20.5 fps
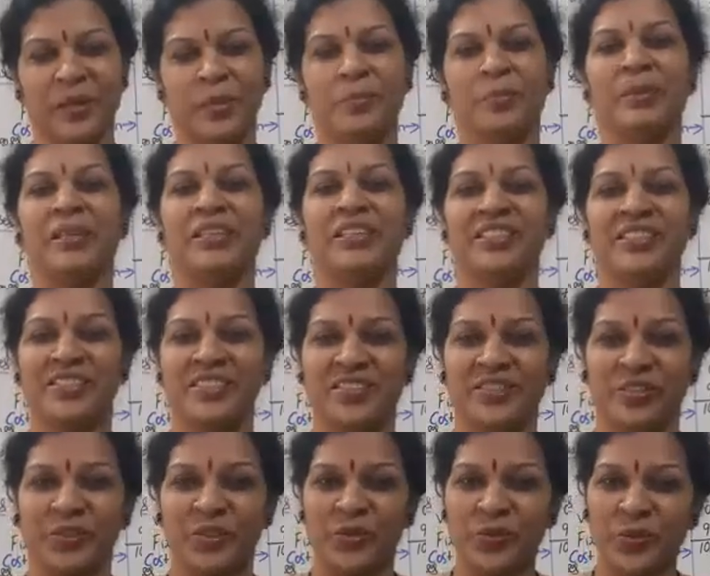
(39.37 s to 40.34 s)

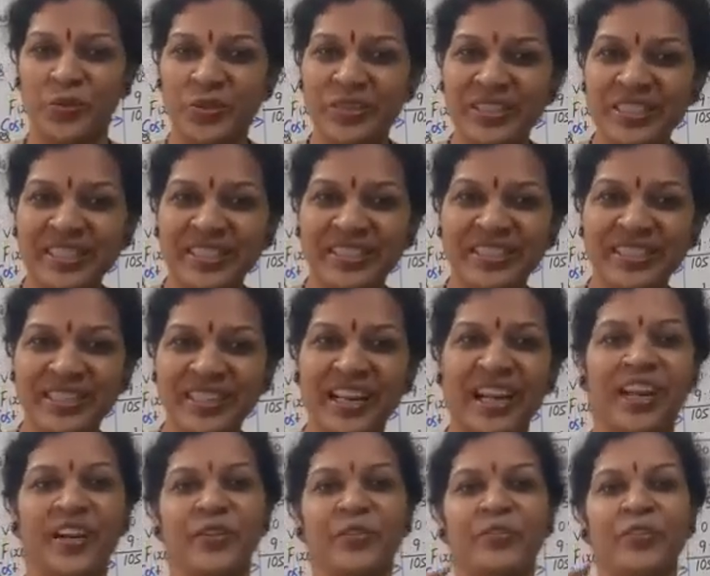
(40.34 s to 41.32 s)
Please use it
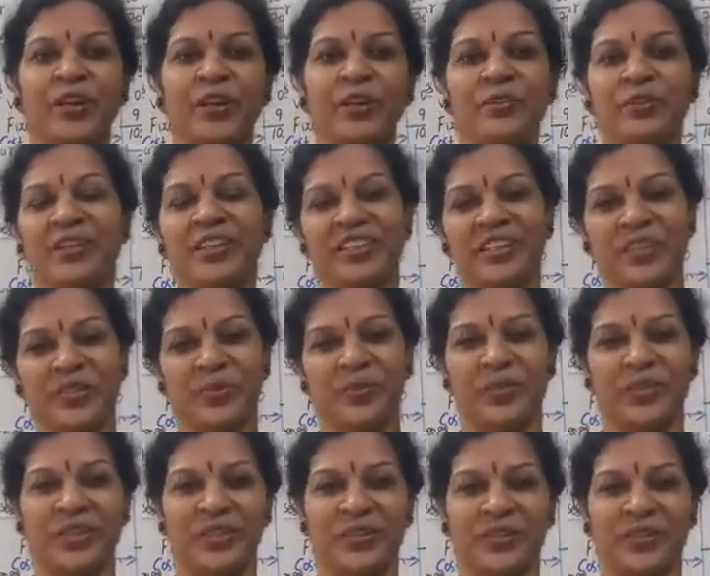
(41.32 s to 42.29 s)
and forward these
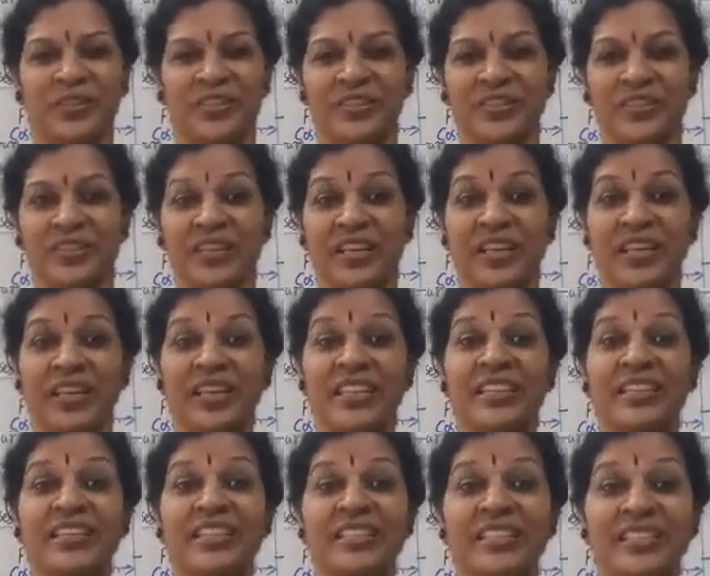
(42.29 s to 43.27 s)
videos.
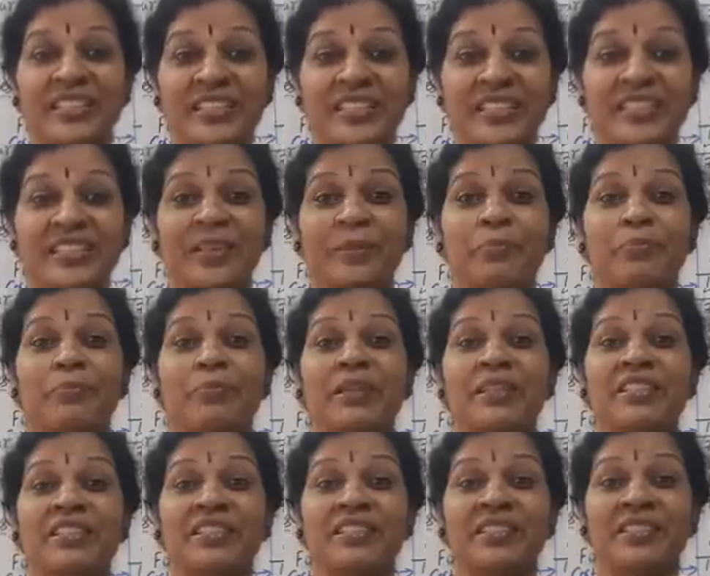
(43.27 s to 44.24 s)
This is the
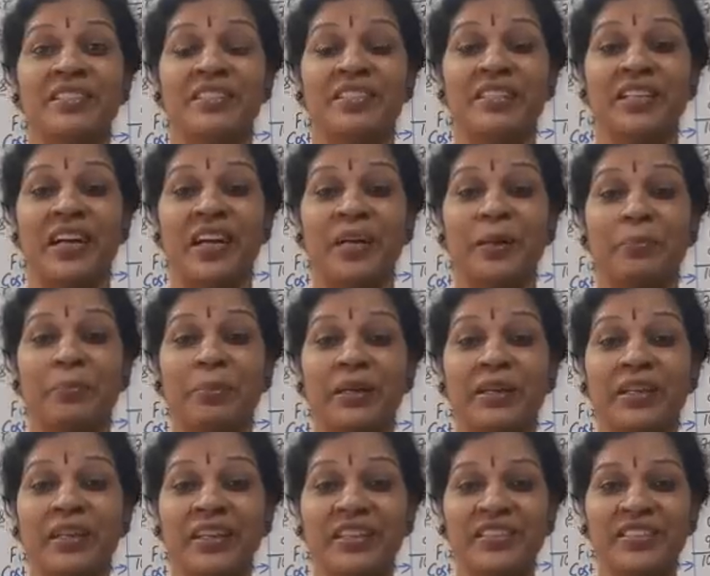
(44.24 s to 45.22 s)
best and
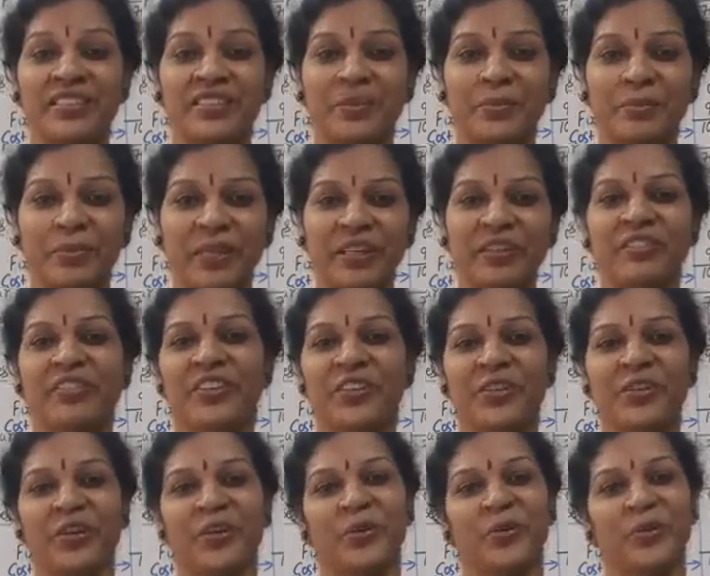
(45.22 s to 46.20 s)
biggest
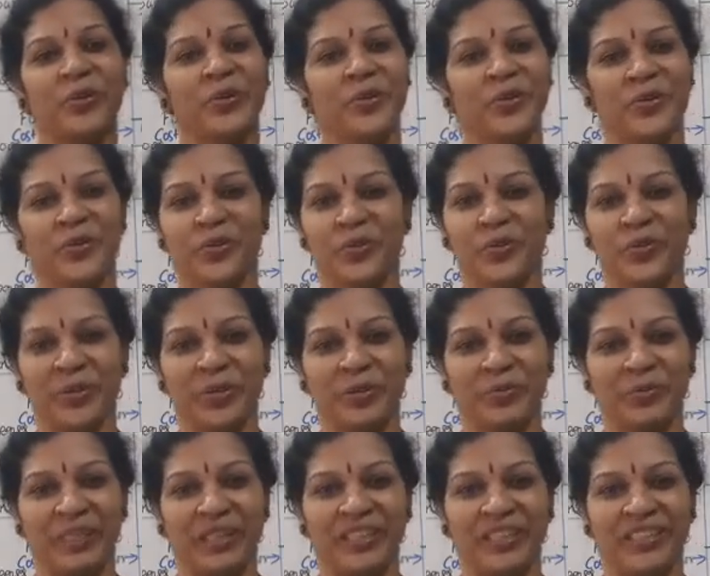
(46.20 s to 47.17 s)
benefit you are going to do for
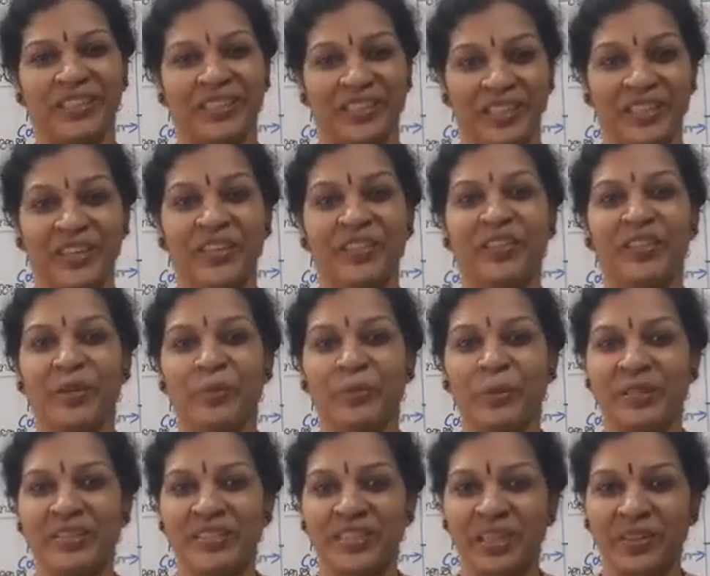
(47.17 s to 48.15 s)
me, for
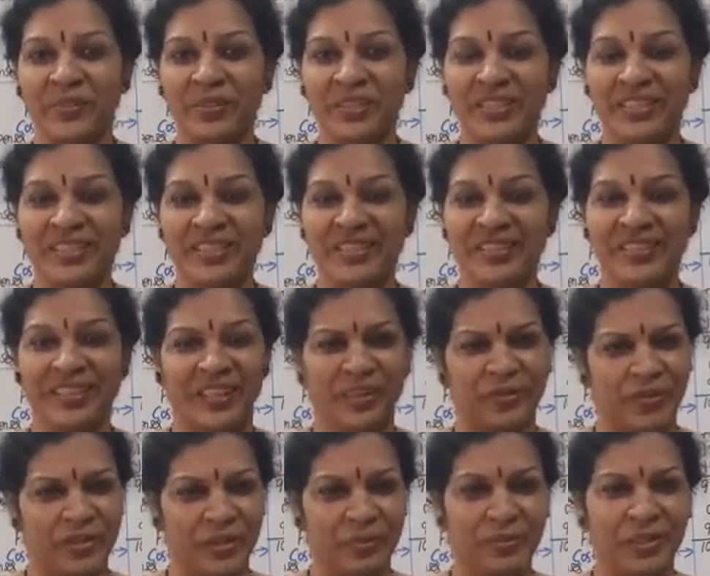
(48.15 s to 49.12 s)
my services
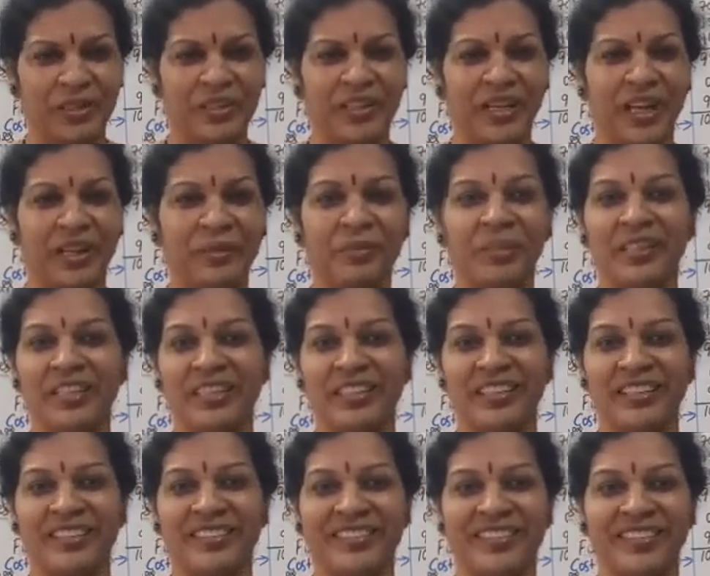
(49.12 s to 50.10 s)
and for my time and
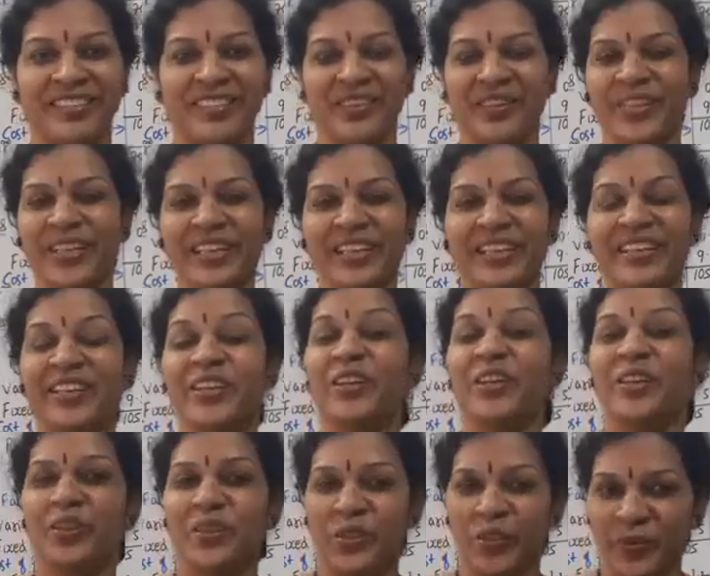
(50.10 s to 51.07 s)
energy. Okay,
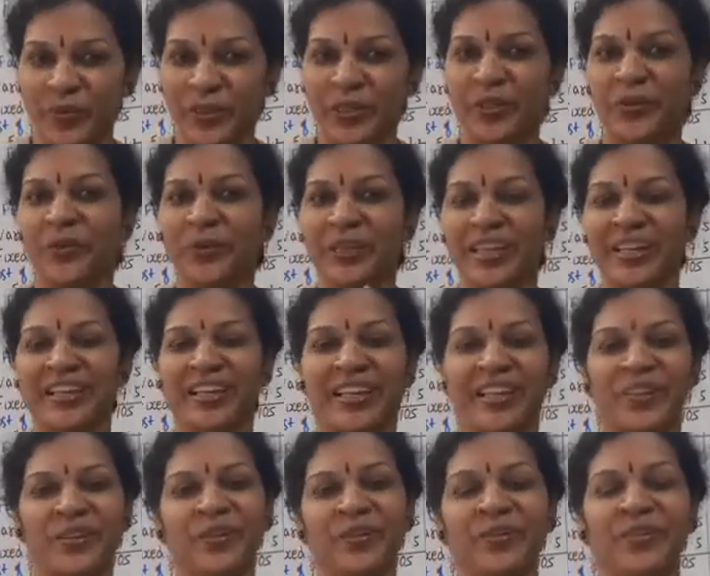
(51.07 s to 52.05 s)
you will do that, I
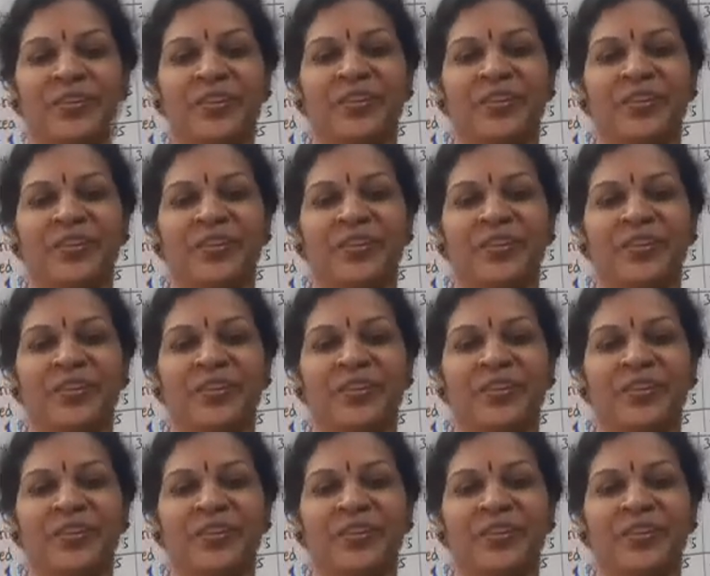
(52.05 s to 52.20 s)
know.